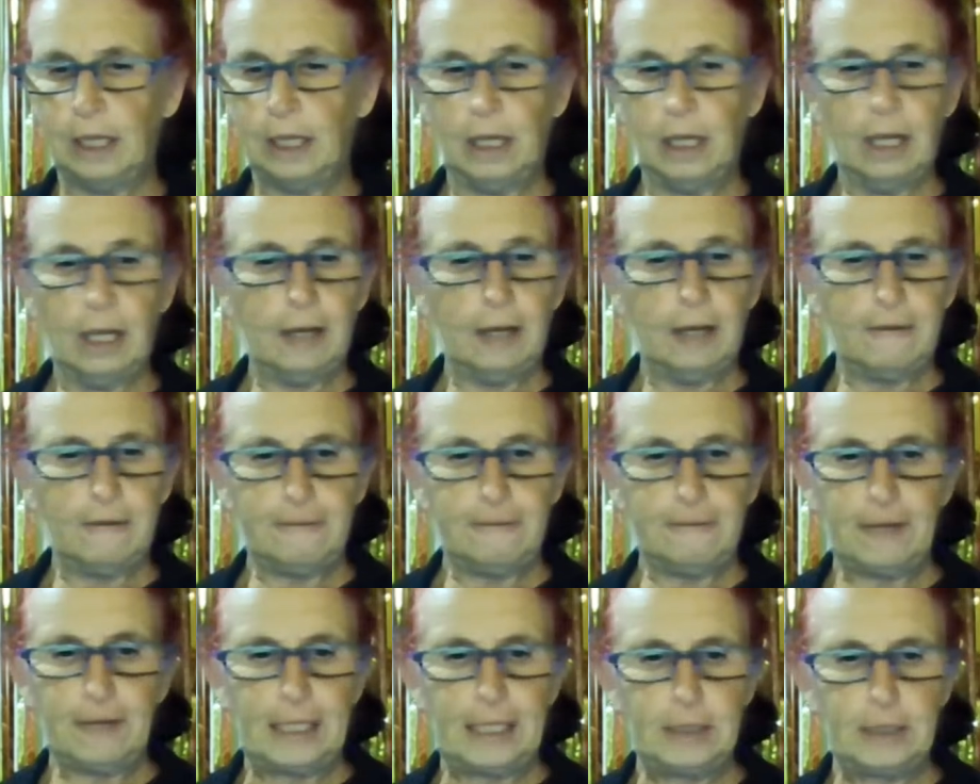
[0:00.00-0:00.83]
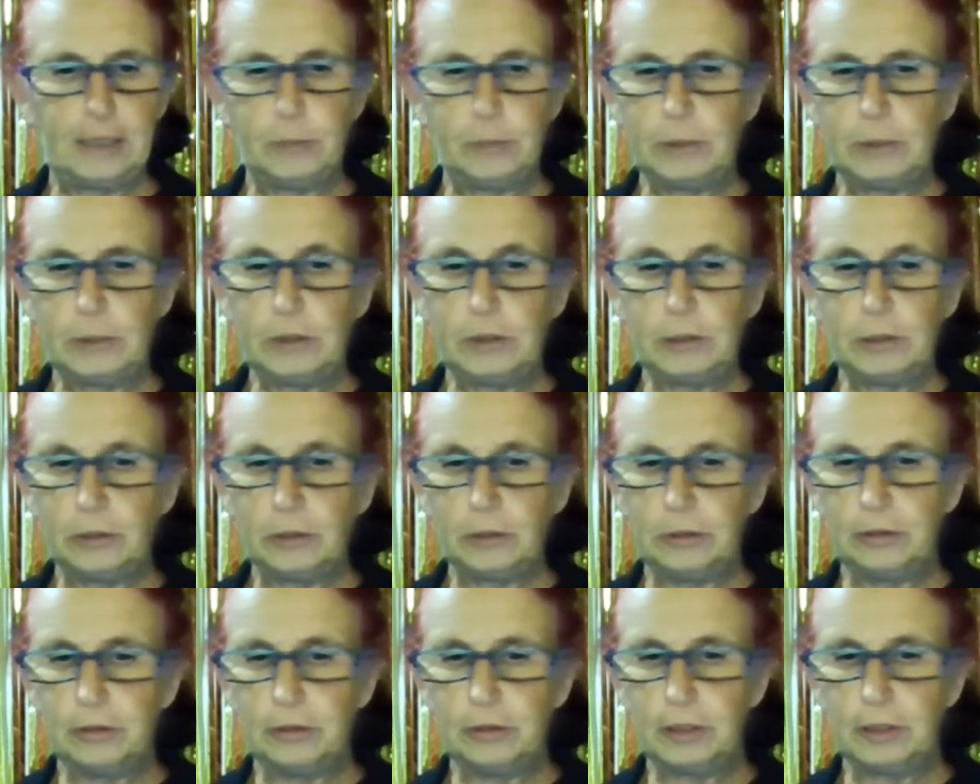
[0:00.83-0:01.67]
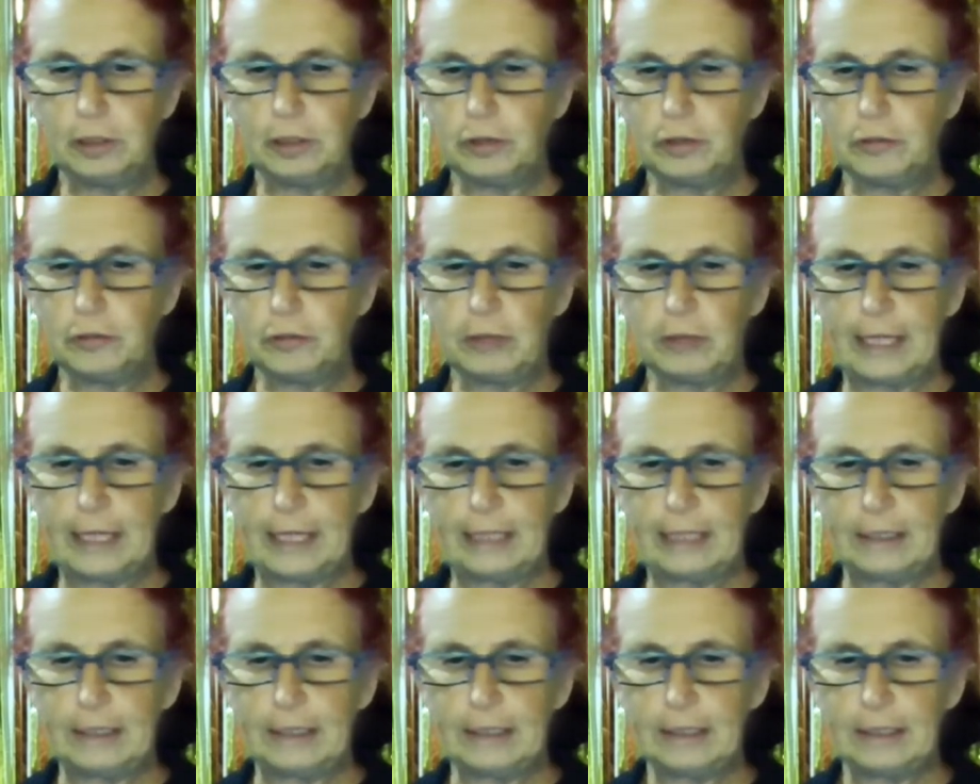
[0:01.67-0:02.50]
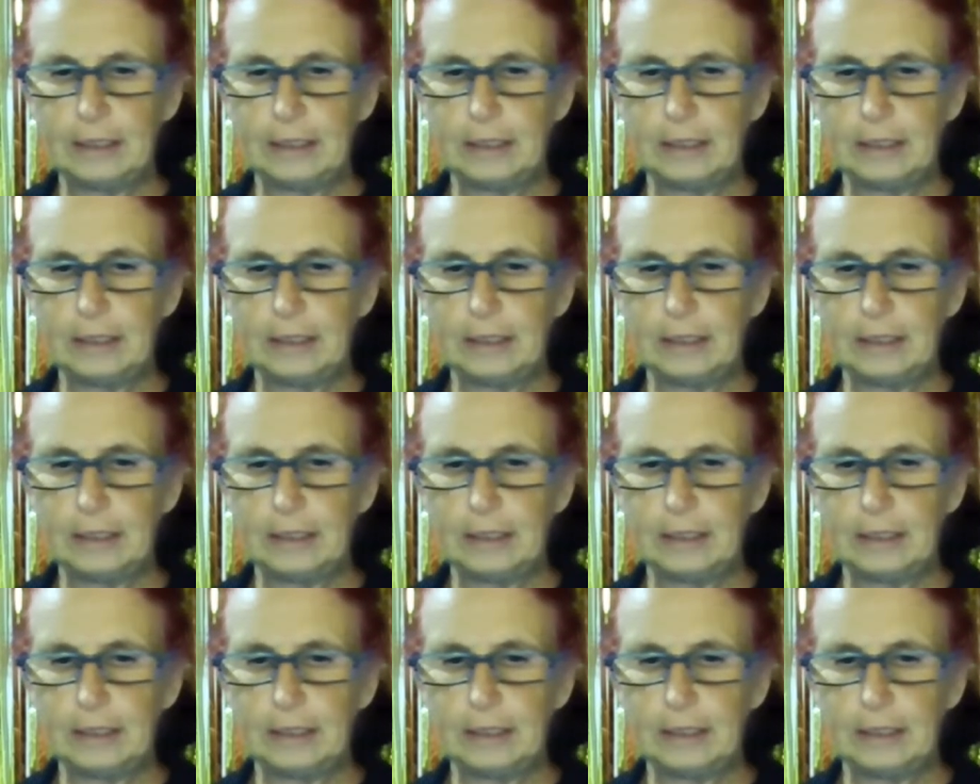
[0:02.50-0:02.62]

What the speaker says: Her face was torn to shreds.